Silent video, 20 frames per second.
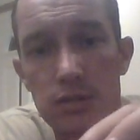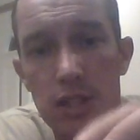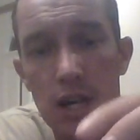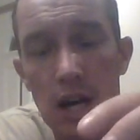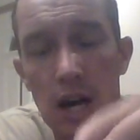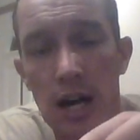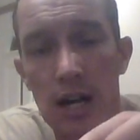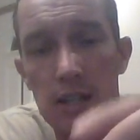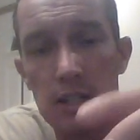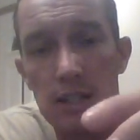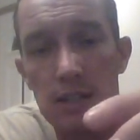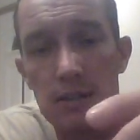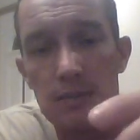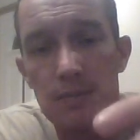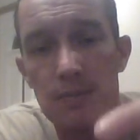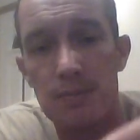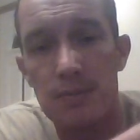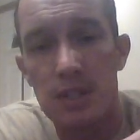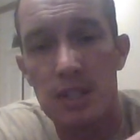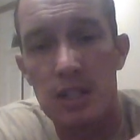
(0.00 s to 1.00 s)
the eyelet,
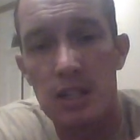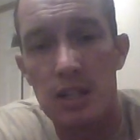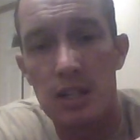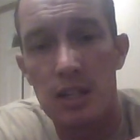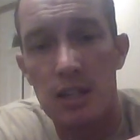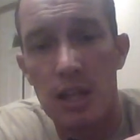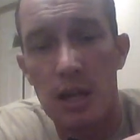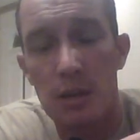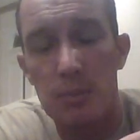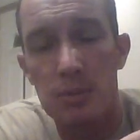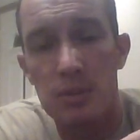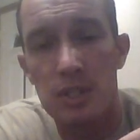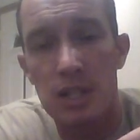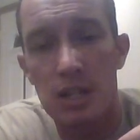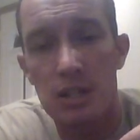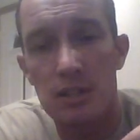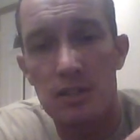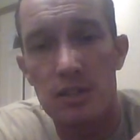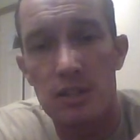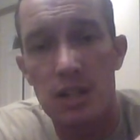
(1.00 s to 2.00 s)
and that
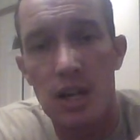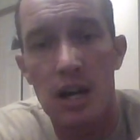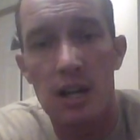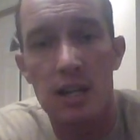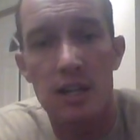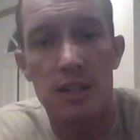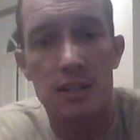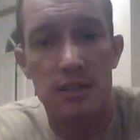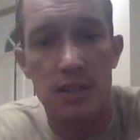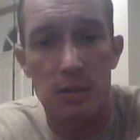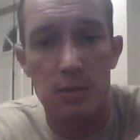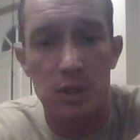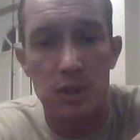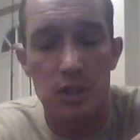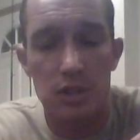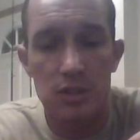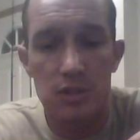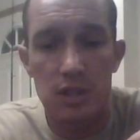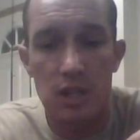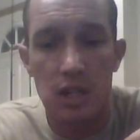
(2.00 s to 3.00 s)
protects the knot anytime you're
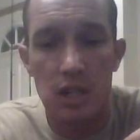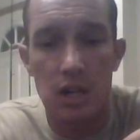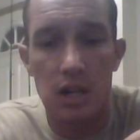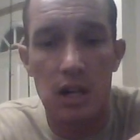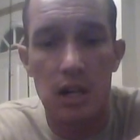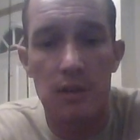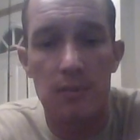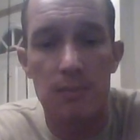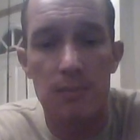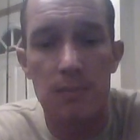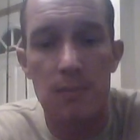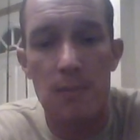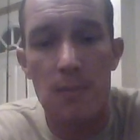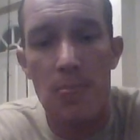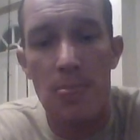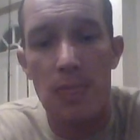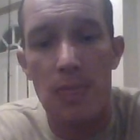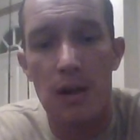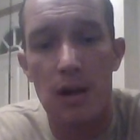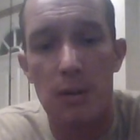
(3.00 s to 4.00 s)
using a
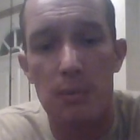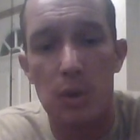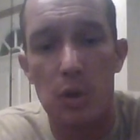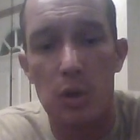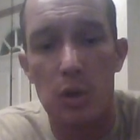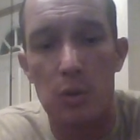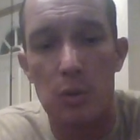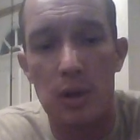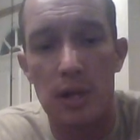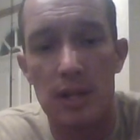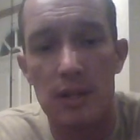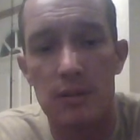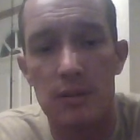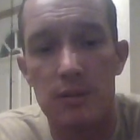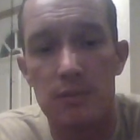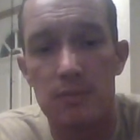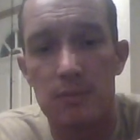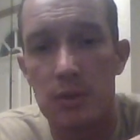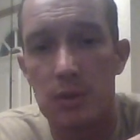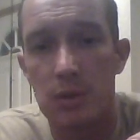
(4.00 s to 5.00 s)
bullet weight
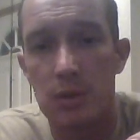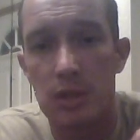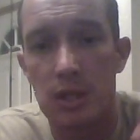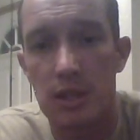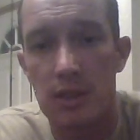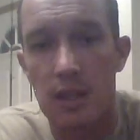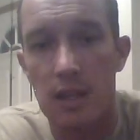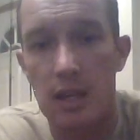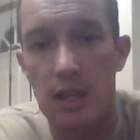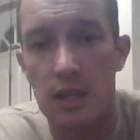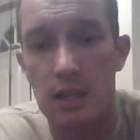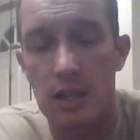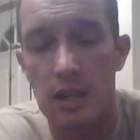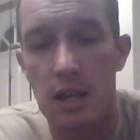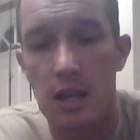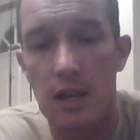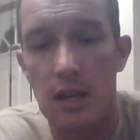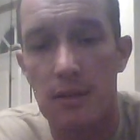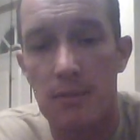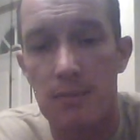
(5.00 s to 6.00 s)
or anything
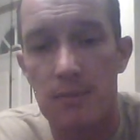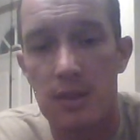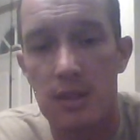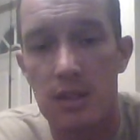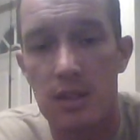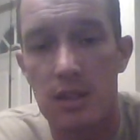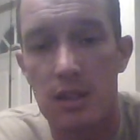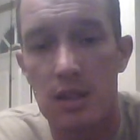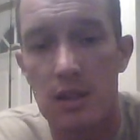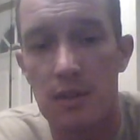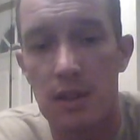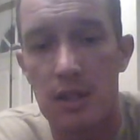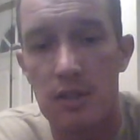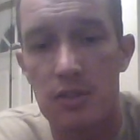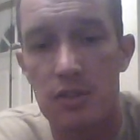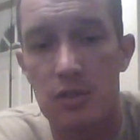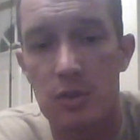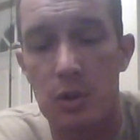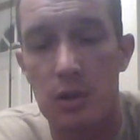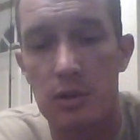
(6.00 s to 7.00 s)
of
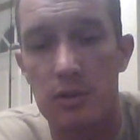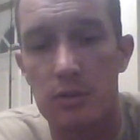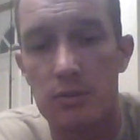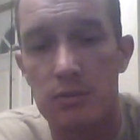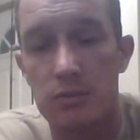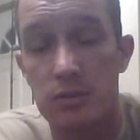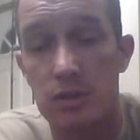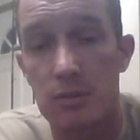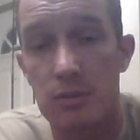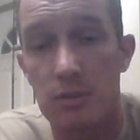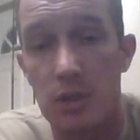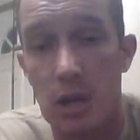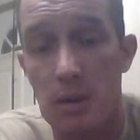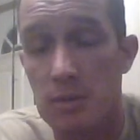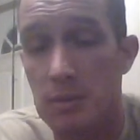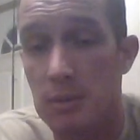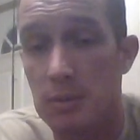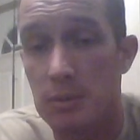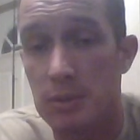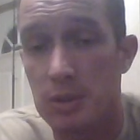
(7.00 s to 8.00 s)
that sort.
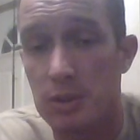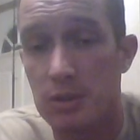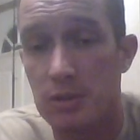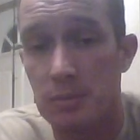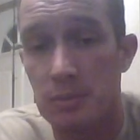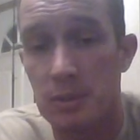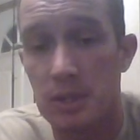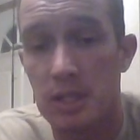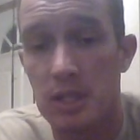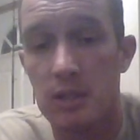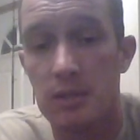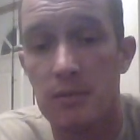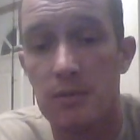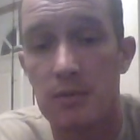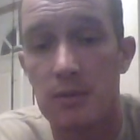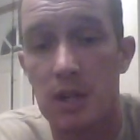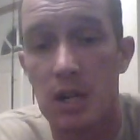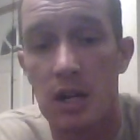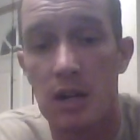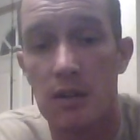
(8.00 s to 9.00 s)
Sometimes people use a bead
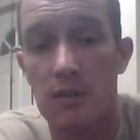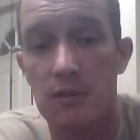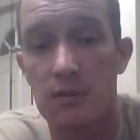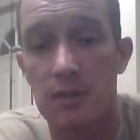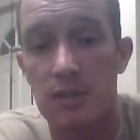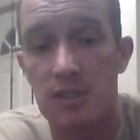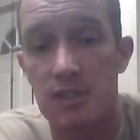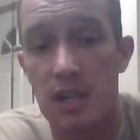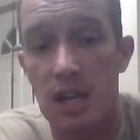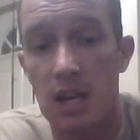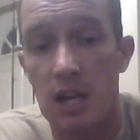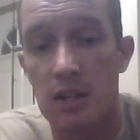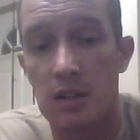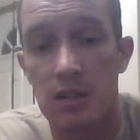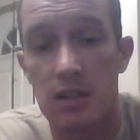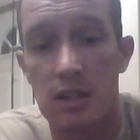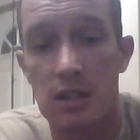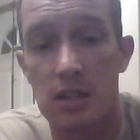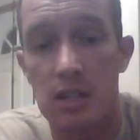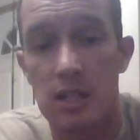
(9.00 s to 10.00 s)
for the sound
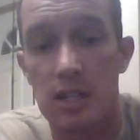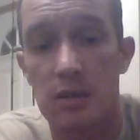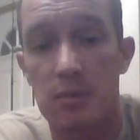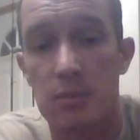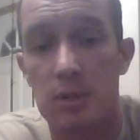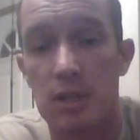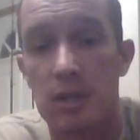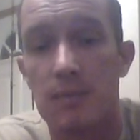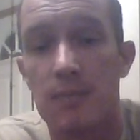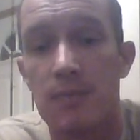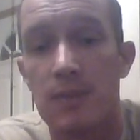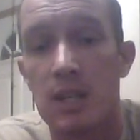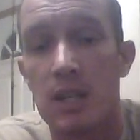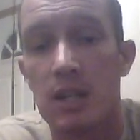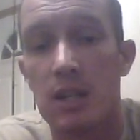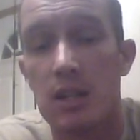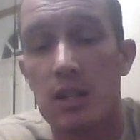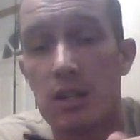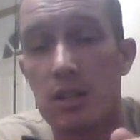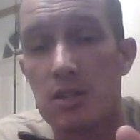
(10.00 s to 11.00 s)
and the click, but
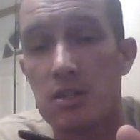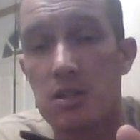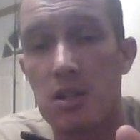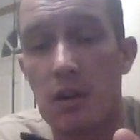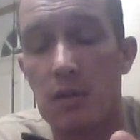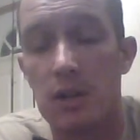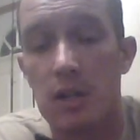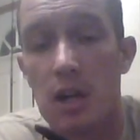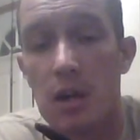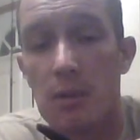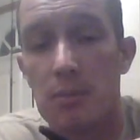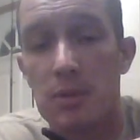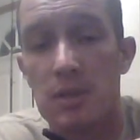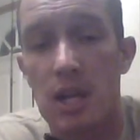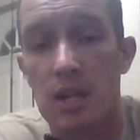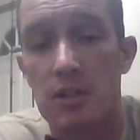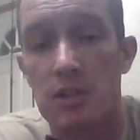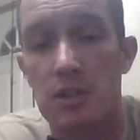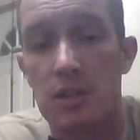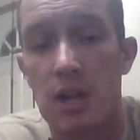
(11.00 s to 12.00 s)
just cover it up,
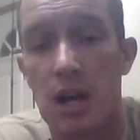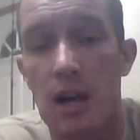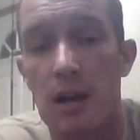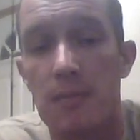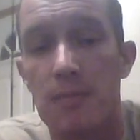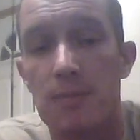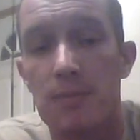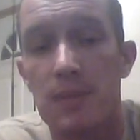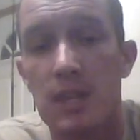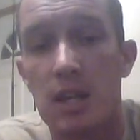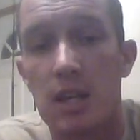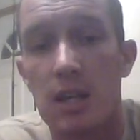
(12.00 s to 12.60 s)
protect your knot.